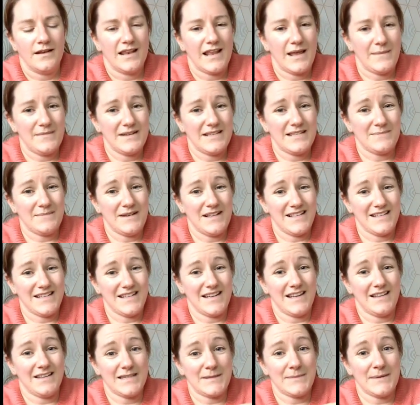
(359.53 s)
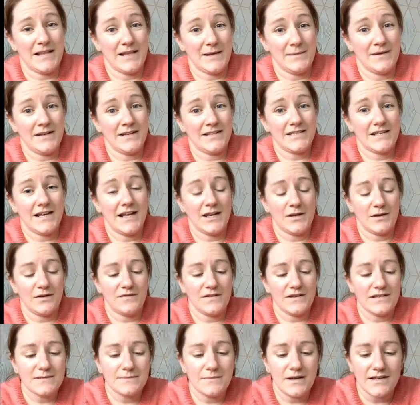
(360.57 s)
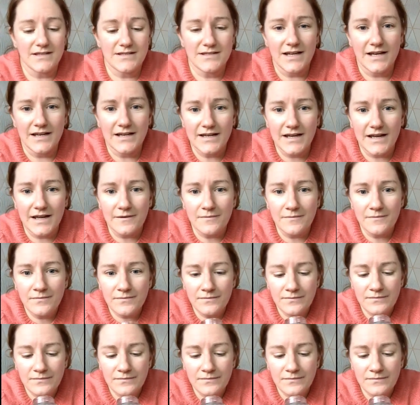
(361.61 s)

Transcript: Let me smell it, smell them and tell you if it smells like it.